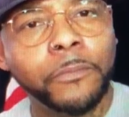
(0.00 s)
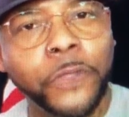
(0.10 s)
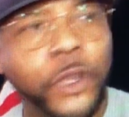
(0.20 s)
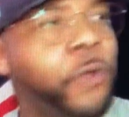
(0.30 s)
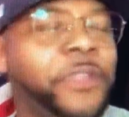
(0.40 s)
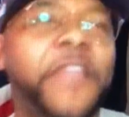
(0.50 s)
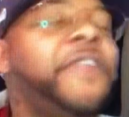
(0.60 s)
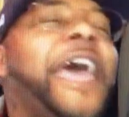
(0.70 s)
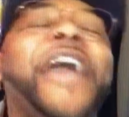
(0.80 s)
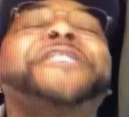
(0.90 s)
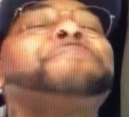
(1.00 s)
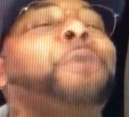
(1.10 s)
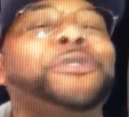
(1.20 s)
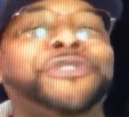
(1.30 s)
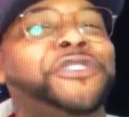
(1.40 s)
You don't need the
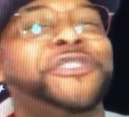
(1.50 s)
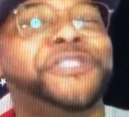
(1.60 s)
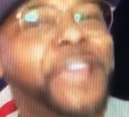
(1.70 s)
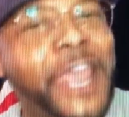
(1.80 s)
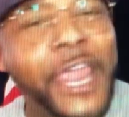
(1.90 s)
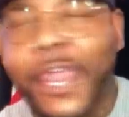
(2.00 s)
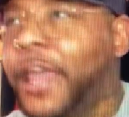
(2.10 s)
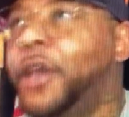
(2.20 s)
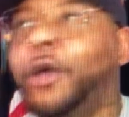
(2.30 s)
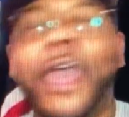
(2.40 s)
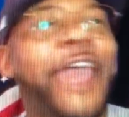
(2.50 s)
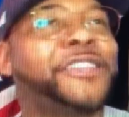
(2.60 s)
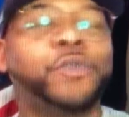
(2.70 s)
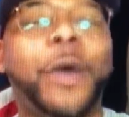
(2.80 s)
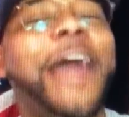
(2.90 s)
experts to say
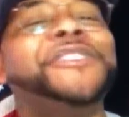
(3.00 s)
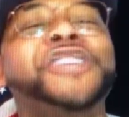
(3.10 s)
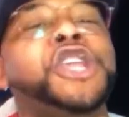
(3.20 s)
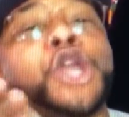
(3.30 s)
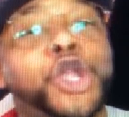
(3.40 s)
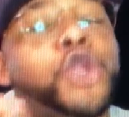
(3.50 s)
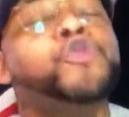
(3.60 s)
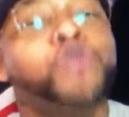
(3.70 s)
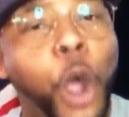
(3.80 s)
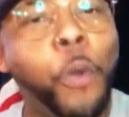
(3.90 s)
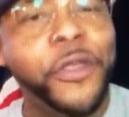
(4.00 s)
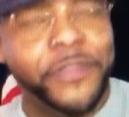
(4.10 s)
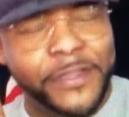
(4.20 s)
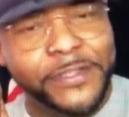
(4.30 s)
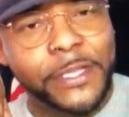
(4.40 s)
X, Y, Z. You know what
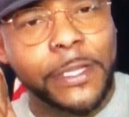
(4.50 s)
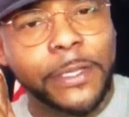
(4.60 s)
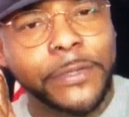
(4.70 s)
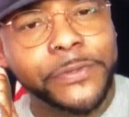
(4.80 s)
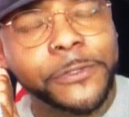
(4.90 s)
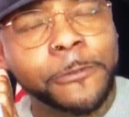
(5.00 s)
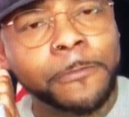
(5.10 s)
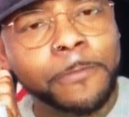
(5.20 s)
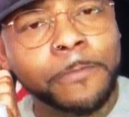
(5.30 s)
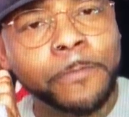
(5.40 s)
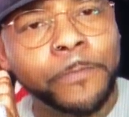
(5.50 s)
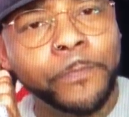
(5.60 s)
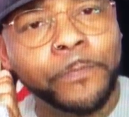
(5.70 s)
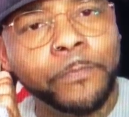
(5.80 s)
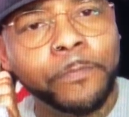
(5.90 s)
this is.
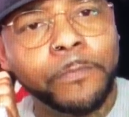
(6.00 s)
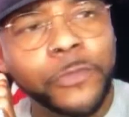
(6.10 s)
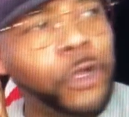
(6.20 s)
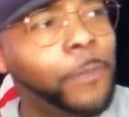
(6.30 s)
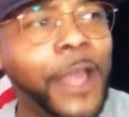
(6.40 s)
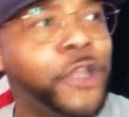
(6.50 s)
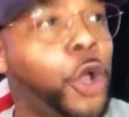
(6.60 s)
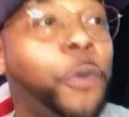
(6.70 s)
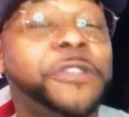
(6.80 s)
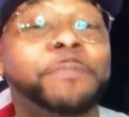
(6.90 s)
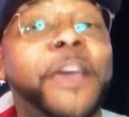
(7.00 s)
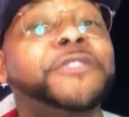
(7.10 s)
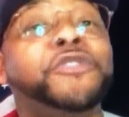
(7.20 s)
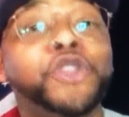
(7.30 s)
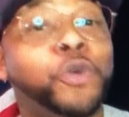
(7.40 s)
Don't nobody know what's
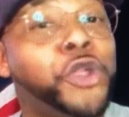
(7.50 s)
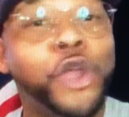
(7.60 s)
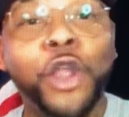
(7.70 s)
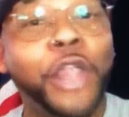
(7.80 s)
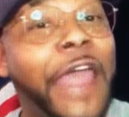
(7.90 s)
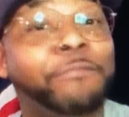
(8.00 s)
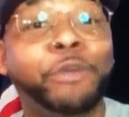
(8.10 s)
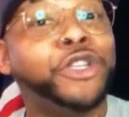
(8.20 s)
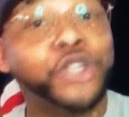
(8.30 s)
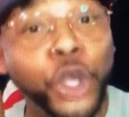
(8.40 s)
best for you in your life but